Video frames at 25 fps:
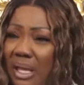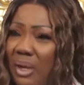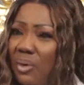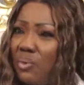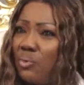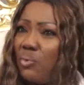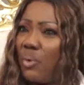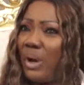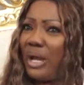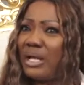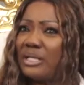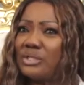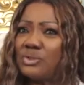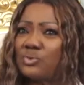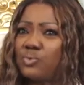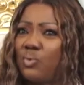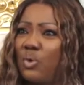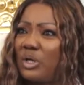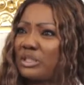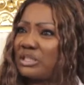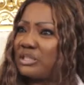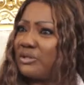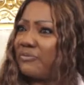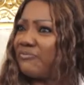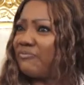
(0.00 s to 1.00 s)
went
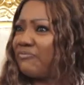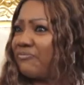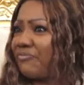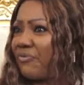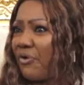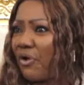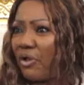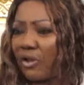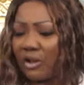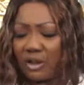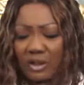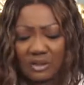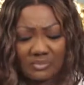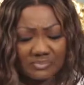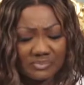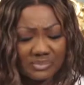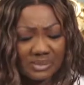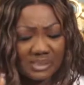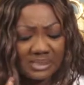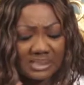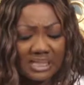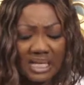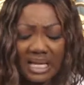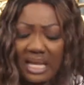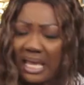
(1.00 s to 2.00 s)
watching
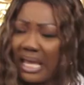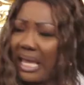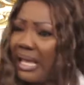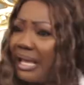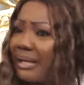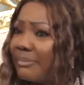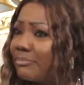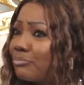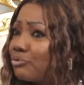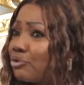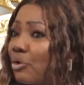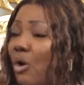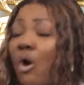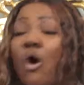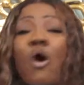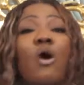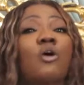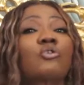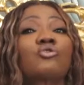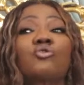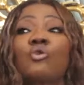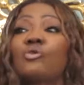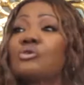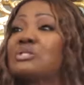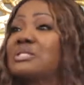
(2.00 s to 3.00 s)
films, all
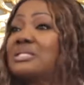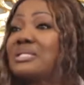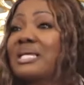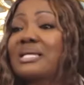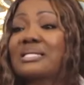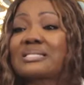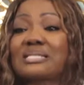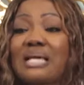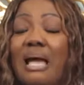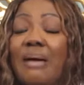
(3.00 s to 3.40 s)
those things.